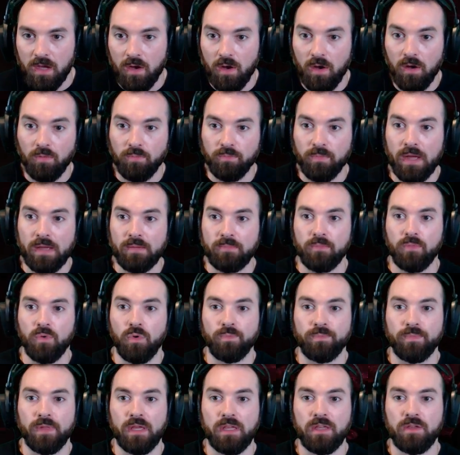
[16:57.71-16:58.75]
Oh, hey, well,
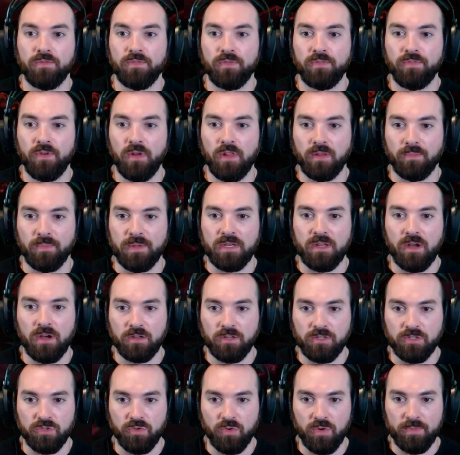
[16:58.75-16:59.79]
thank you for following me,
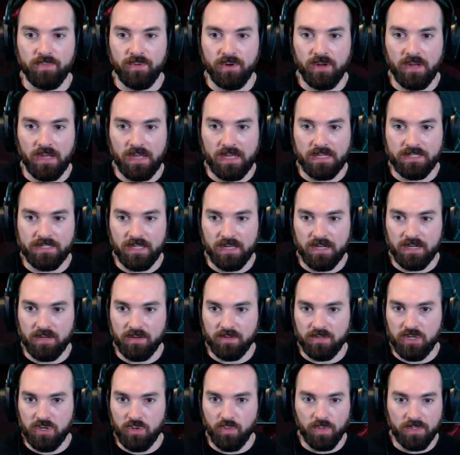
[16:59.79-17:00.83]
Dr. Zoidberg. I guess I
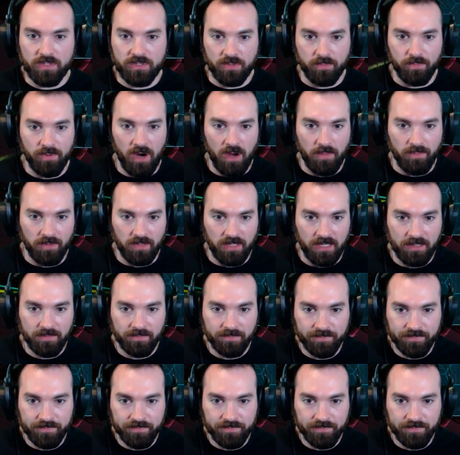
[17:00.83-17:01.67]
didn't you whistle properly.